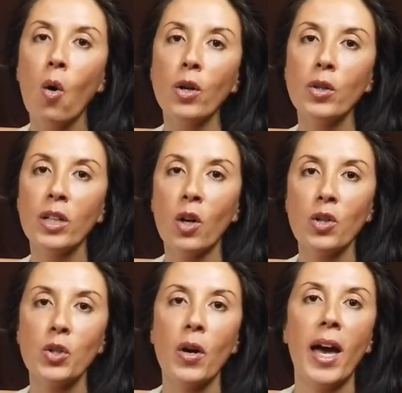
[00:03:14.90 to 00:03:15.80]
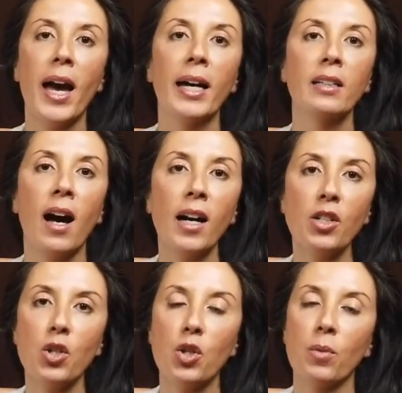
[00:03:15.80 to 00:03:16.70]
or you can also add
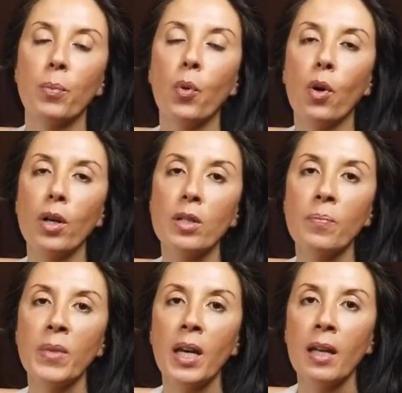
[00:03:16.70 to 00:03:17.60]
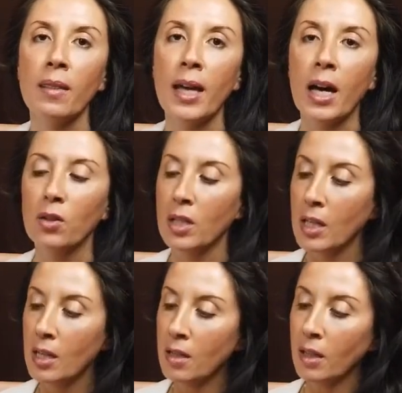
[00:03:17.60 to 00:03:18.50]
oxygen port. Now
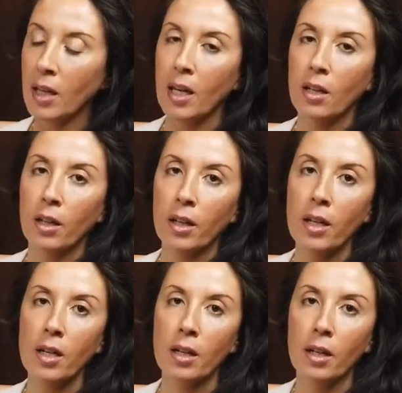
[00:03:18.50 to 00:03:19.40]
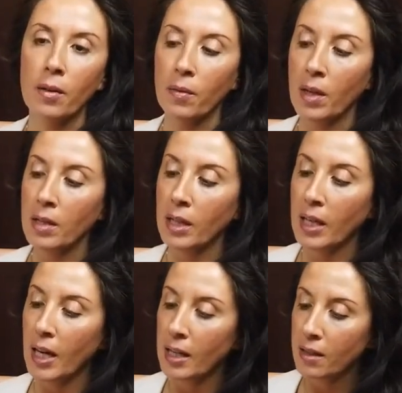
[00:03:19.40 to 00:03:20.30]
the indicator here
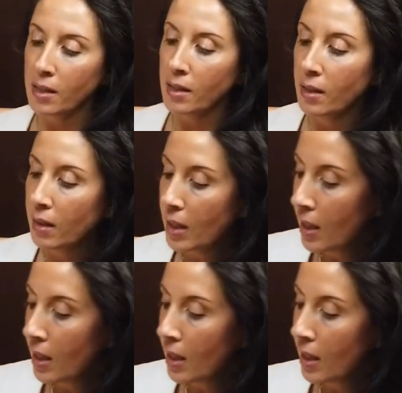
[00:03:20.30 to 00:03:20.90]
indicates